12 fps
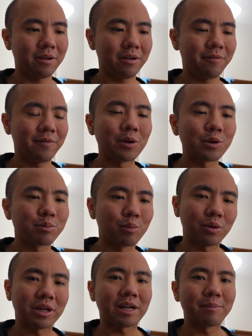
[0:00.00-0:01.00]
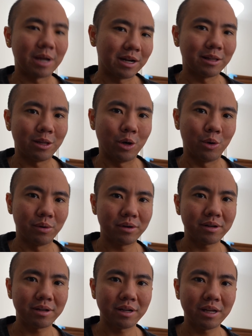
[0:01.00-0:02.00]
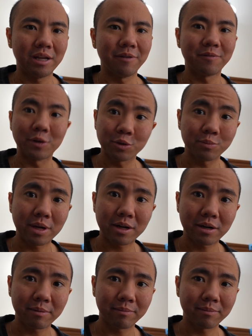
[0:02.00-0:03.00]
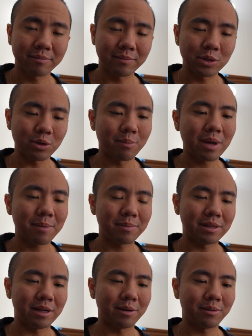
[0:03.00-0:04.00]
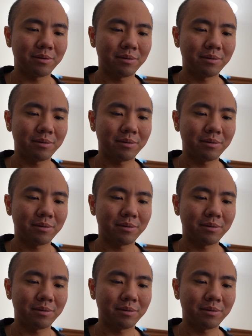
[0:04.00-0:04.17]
it feels more like I'm not alone, and it feels better. So I'm happy that,